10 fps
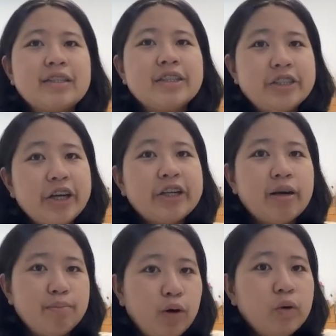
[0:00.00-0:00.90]

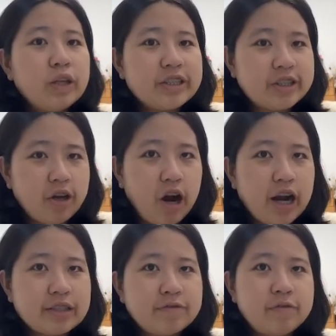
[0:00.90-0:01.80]
circumpolar
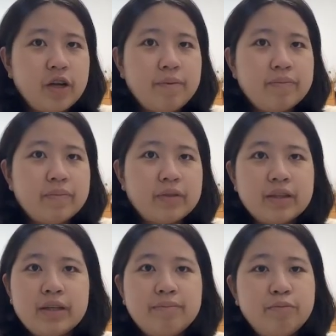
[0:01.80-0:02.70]
stars from
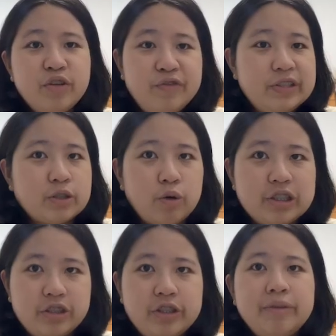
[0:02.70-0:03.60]
the previous
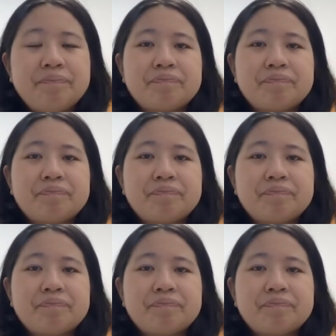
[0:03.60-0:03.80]
question.